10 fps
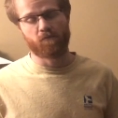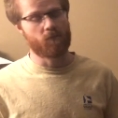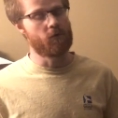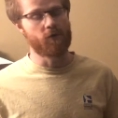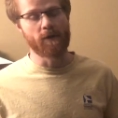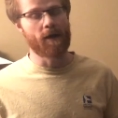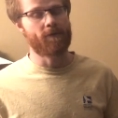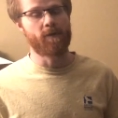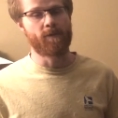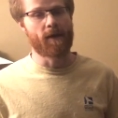You should not
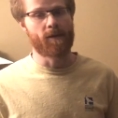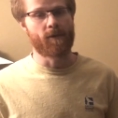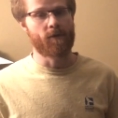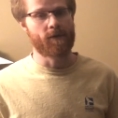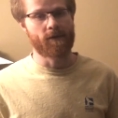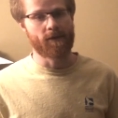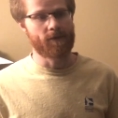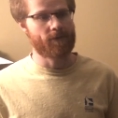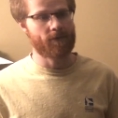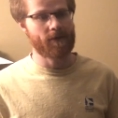feel bad about
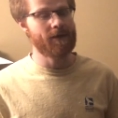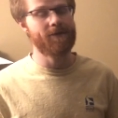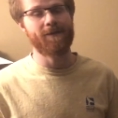it. Even